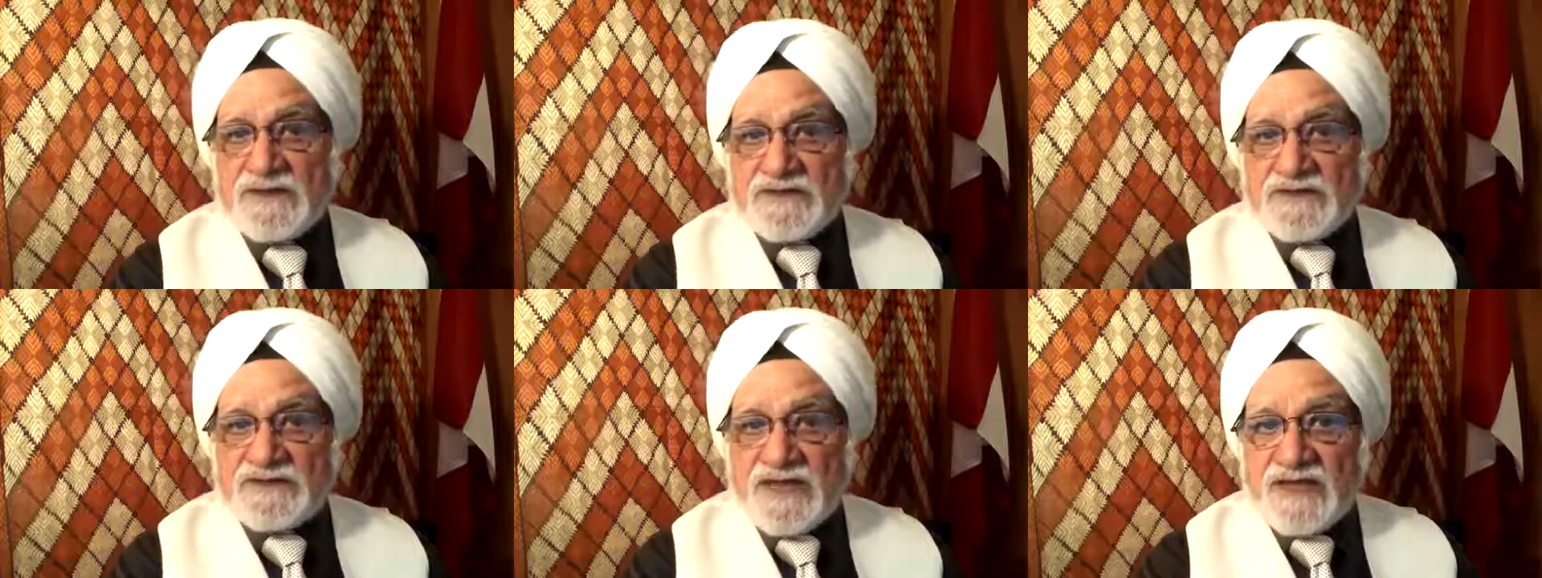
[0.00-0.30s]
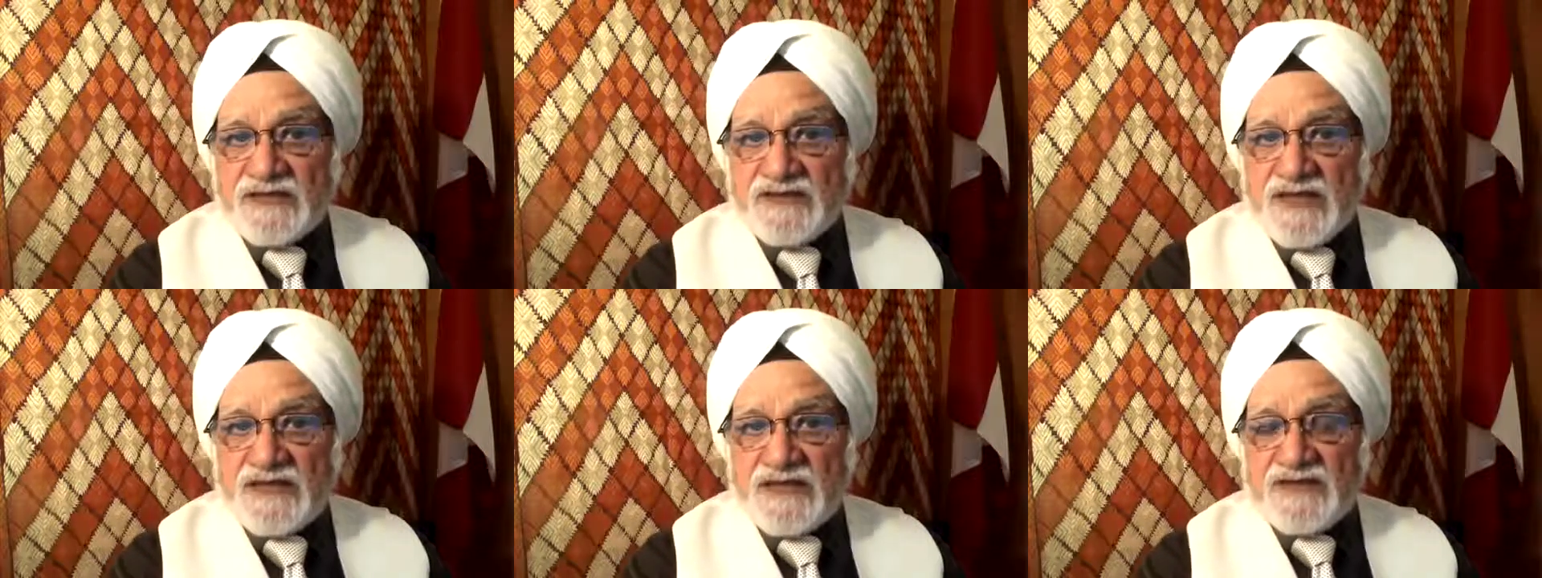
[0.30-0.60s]

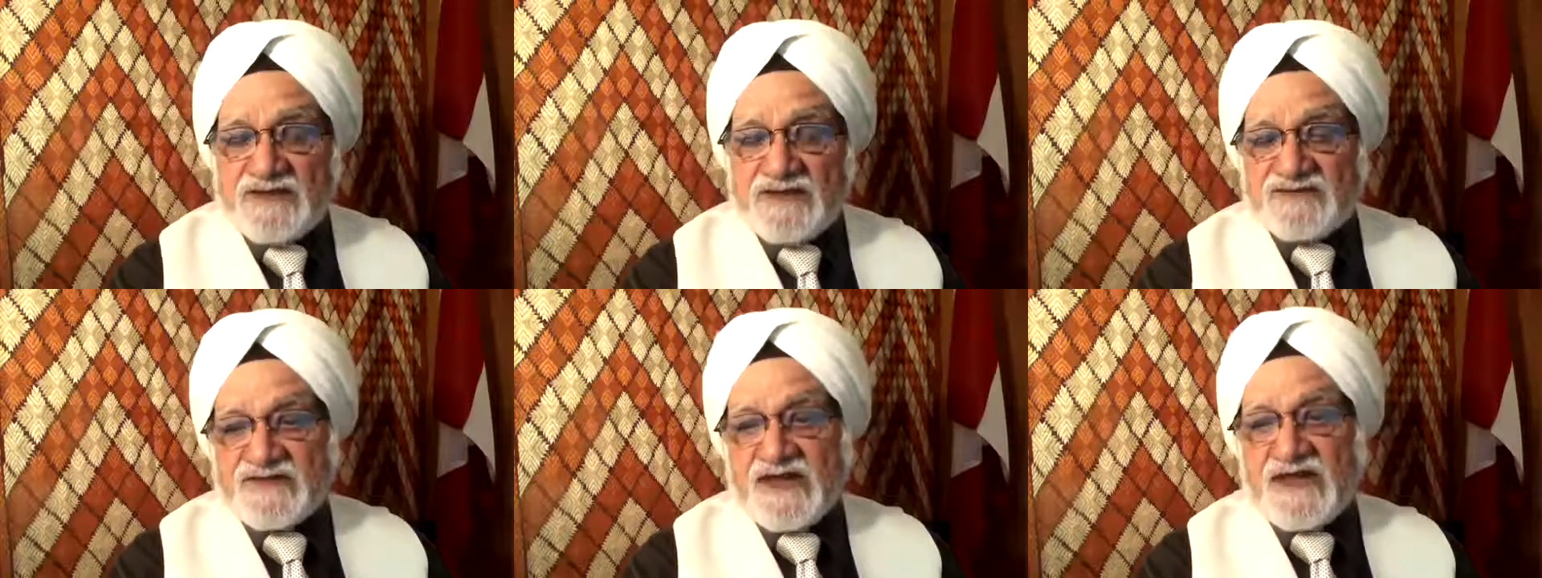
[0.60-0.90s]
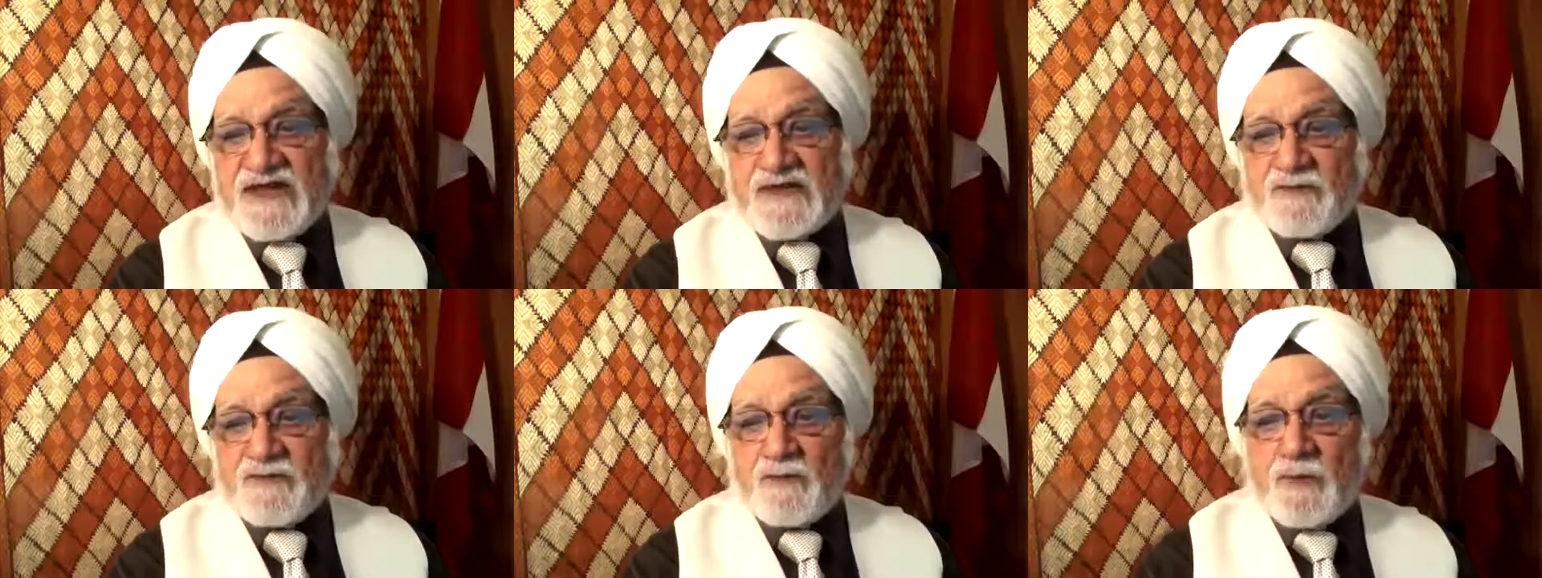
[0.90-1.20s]
that the
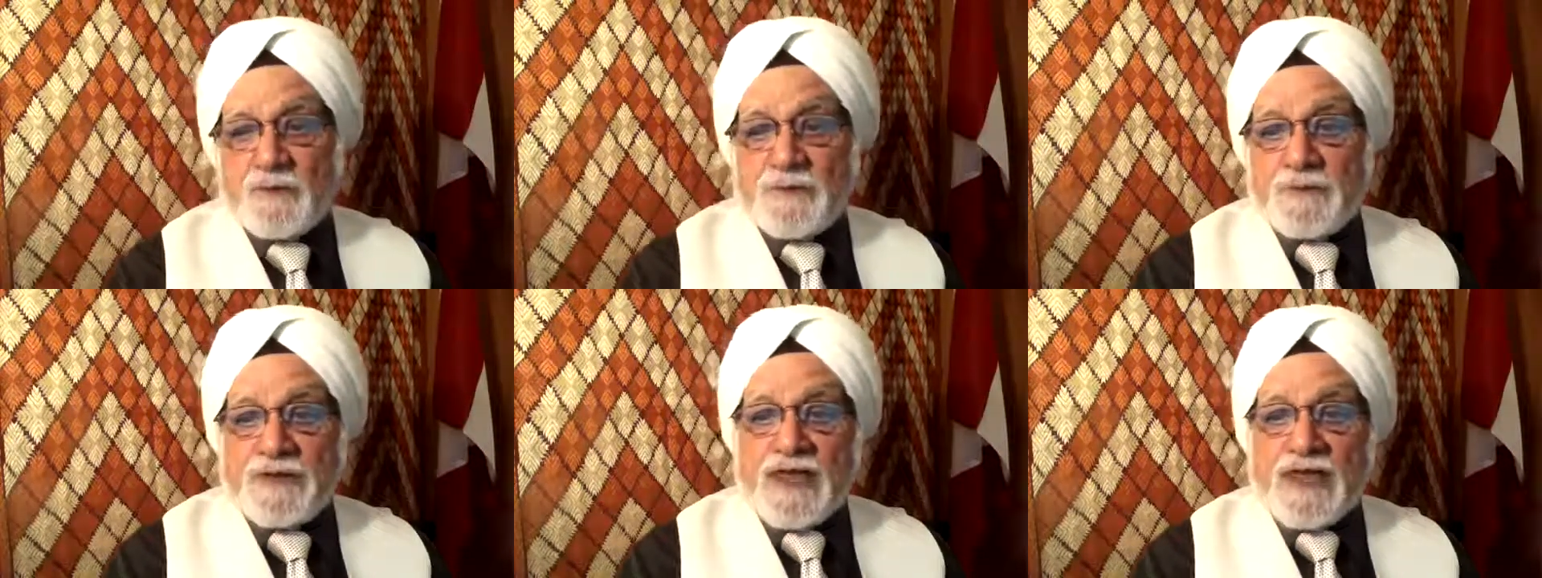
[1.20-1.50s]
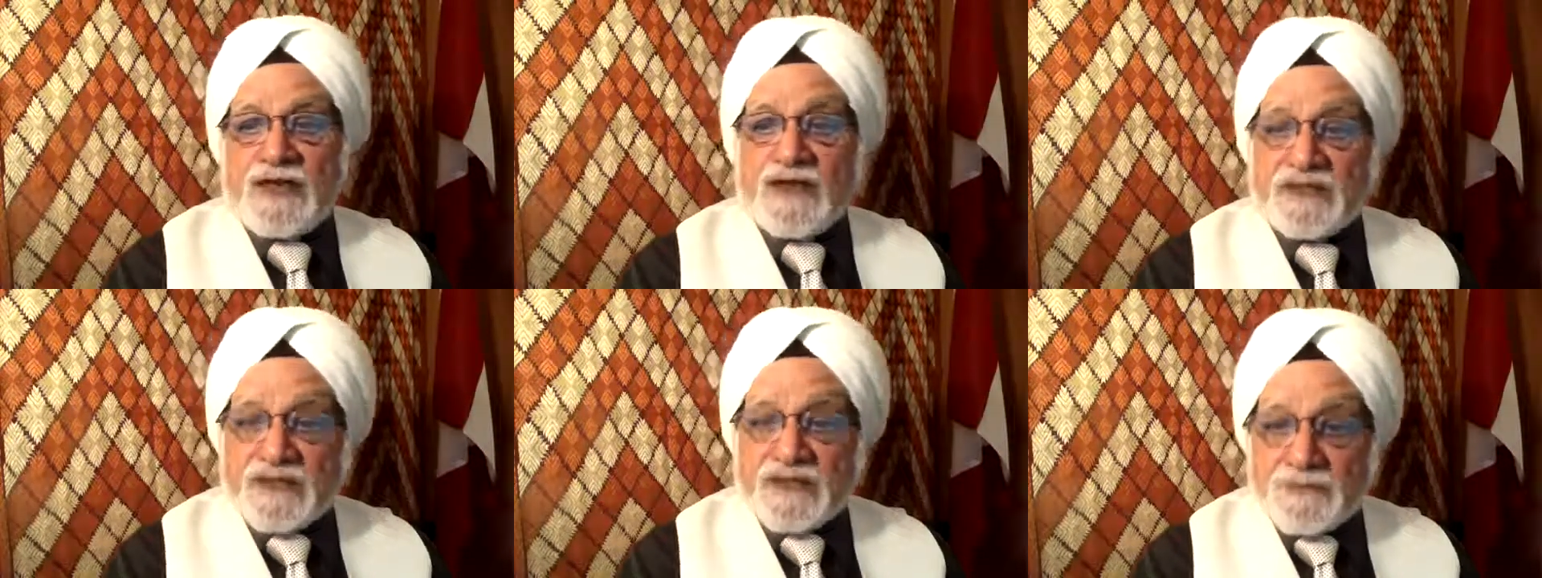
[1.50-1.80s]
result would be
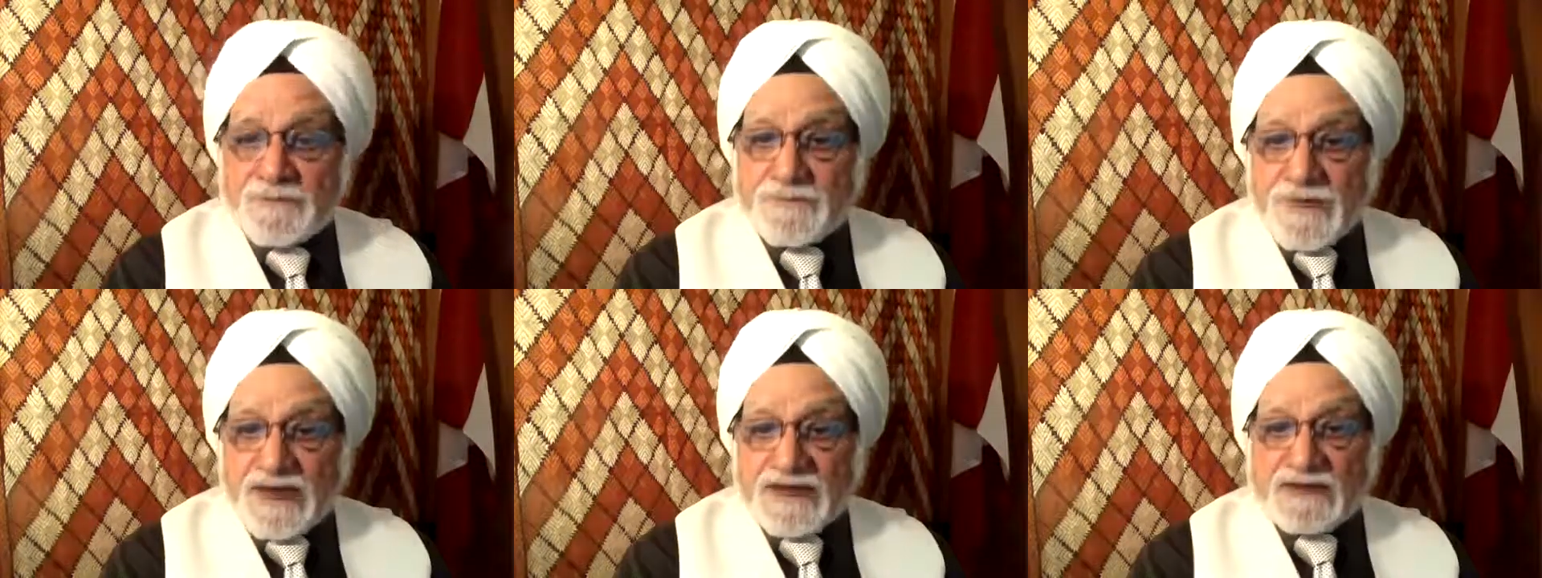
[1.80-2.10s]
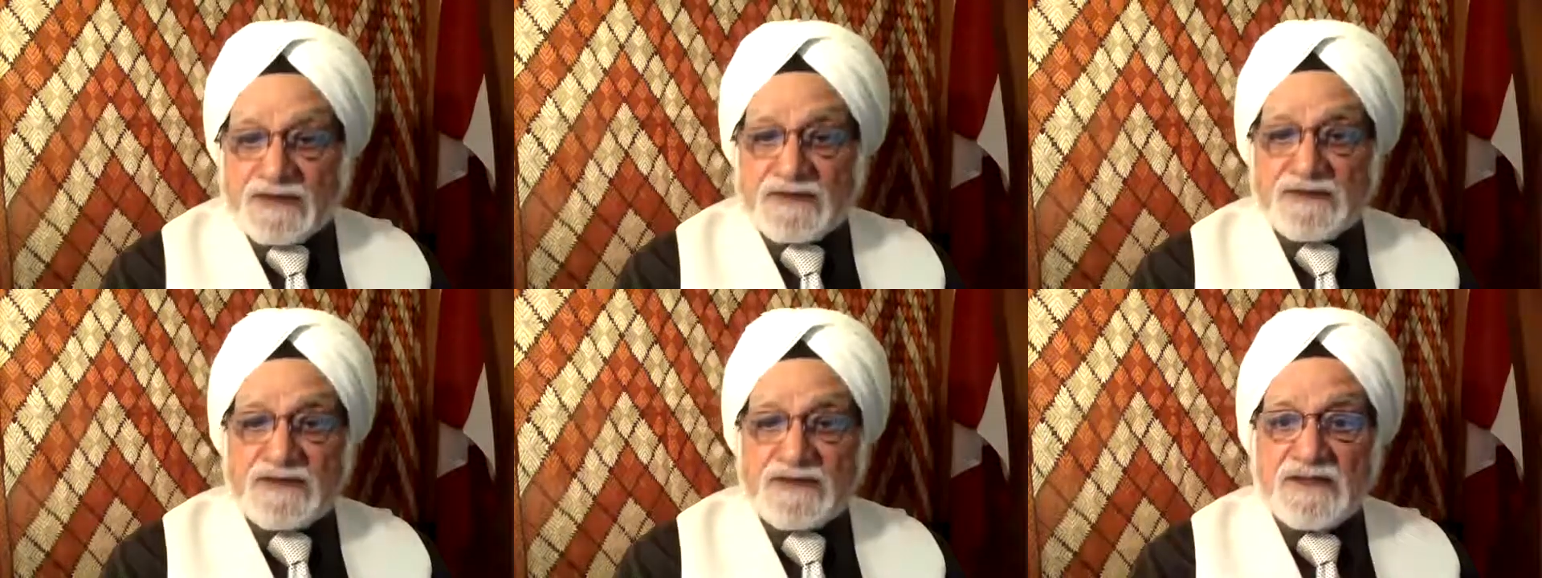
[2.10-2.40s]
another bill